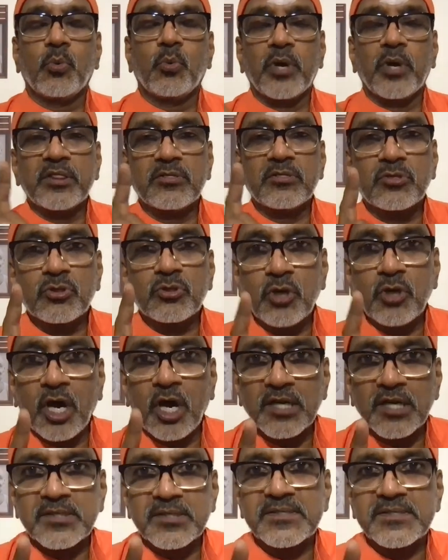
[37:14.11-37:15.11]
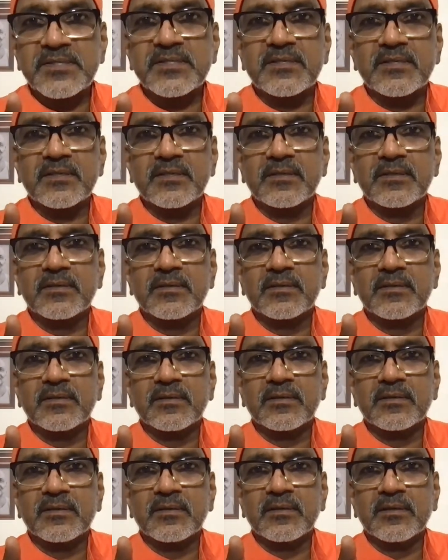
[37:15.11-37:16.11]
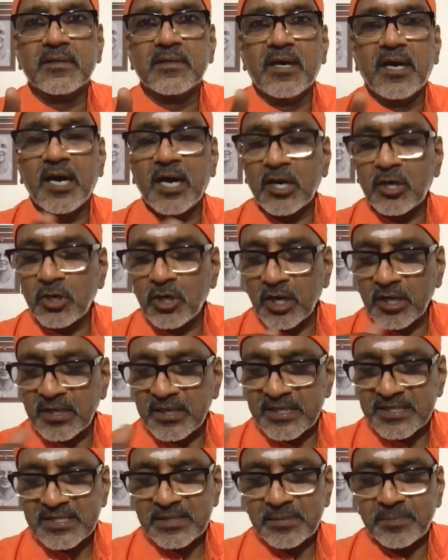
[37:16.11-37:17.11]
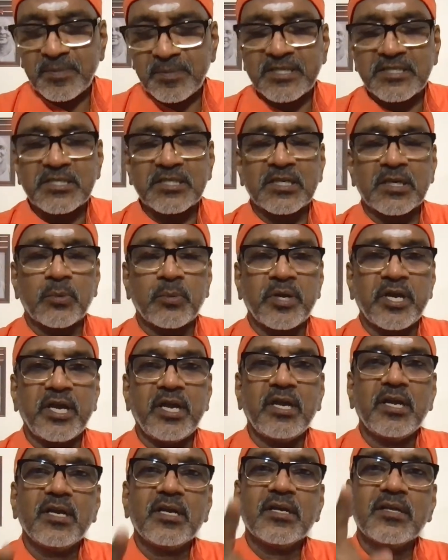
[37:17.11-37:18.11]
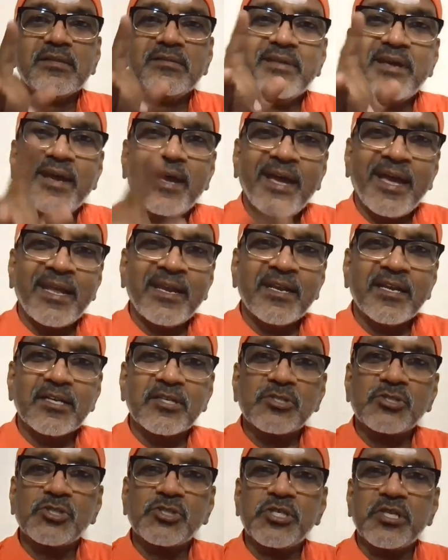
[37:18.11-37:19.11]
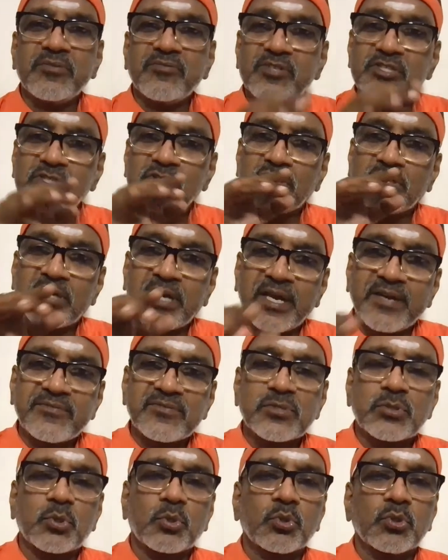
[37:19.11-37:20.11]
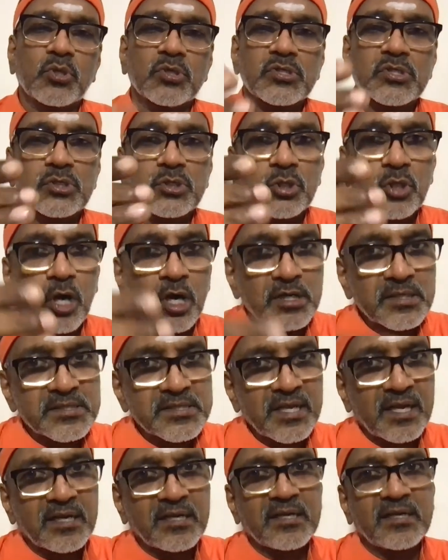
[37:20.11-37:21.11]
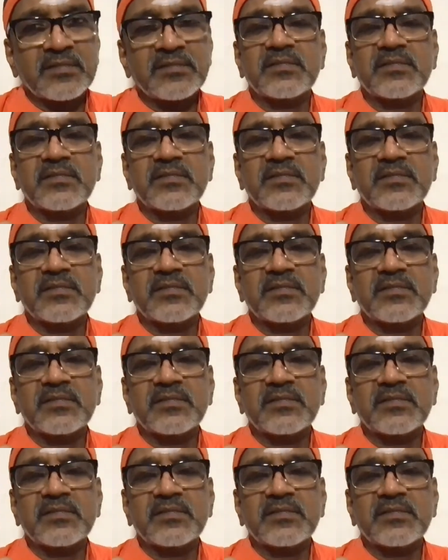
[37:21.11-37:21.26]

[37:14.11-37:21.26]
When thoughts are not dissipating away, the energy which drives through those thoughts are